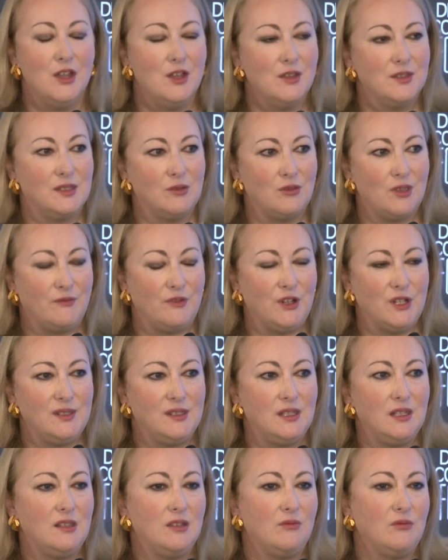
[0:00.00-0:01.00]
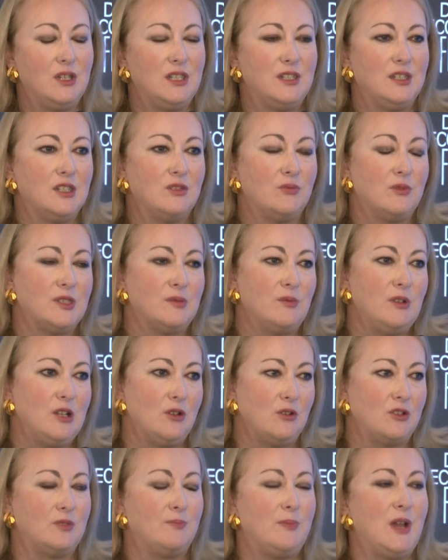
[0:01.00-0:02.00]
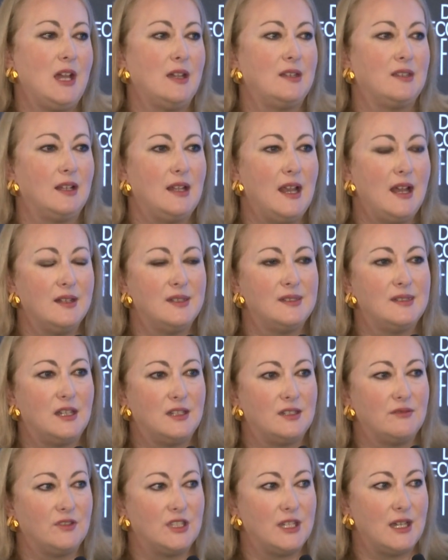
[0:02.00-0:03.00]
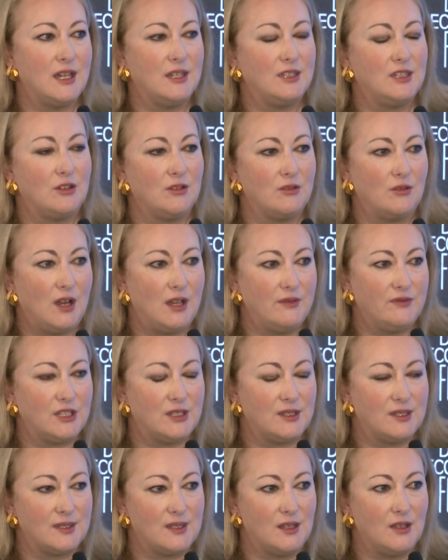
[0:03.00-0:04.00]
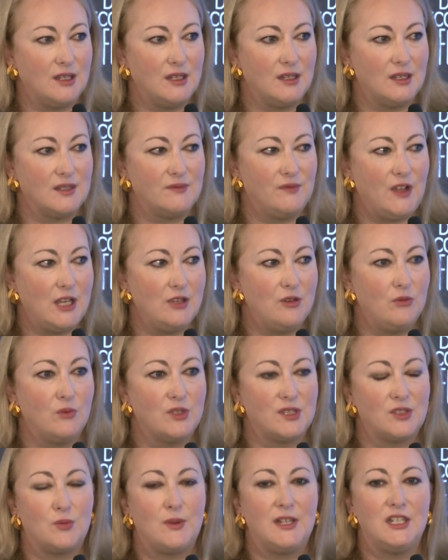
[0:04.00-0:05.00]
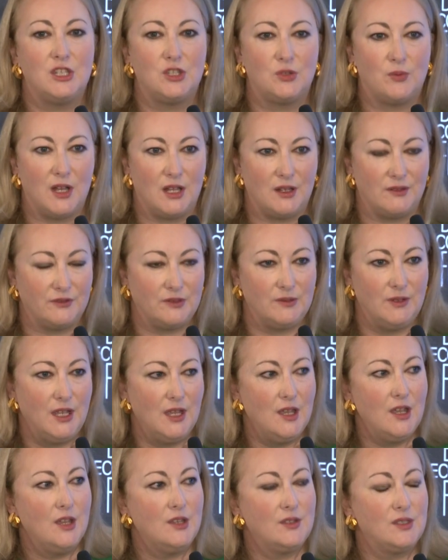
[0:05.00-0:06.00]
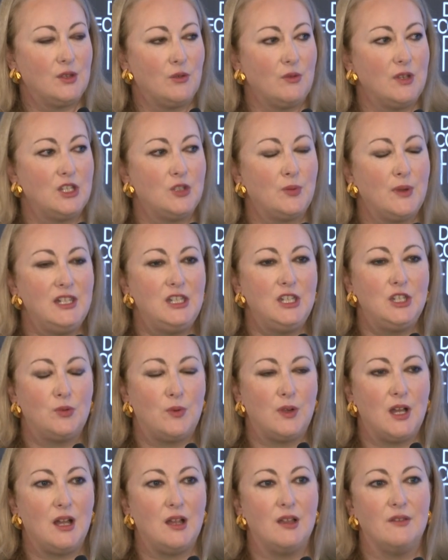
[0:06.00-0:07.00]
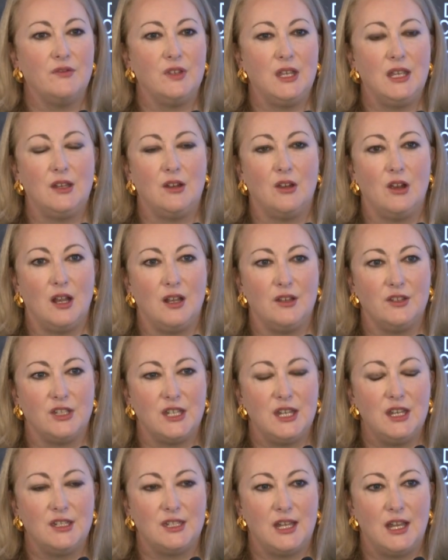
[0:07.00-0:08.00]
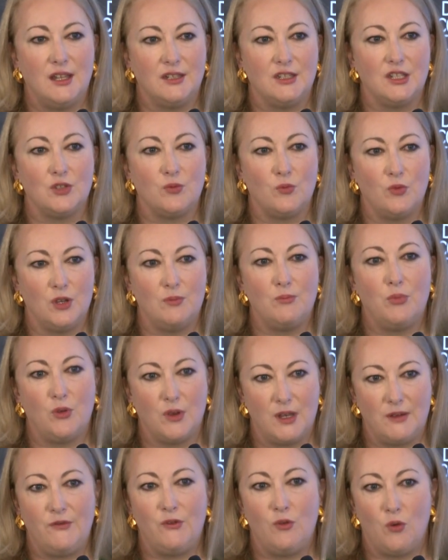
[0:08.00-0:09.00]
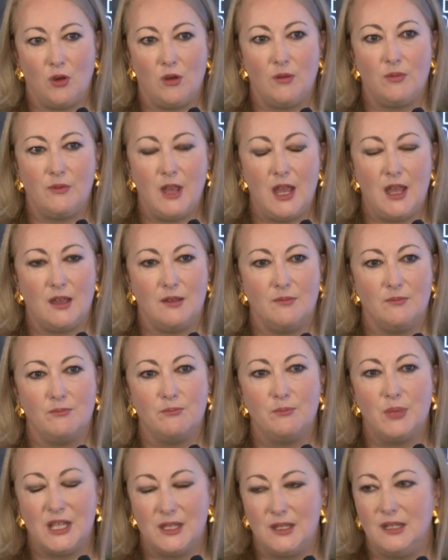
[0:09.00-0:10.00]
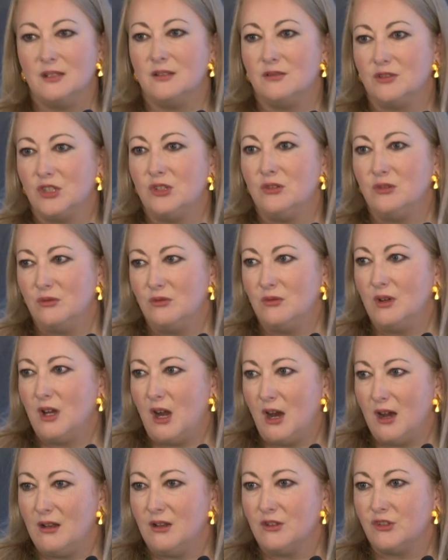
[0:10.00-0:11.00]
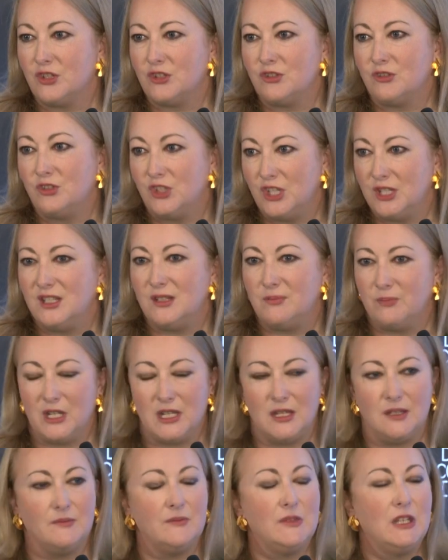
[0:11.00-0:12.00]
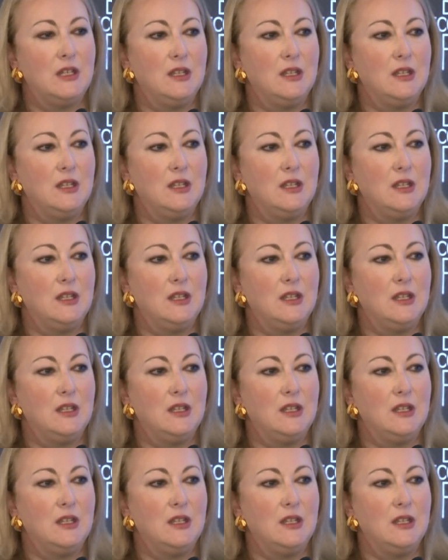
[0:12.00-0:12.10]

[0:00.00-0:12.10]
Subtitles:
So the first thing that we did was we looked back. The last set of data on craft and design and its value was 2012. So in 2012 in Ireland, it added 1.4 billion to Irish GDP.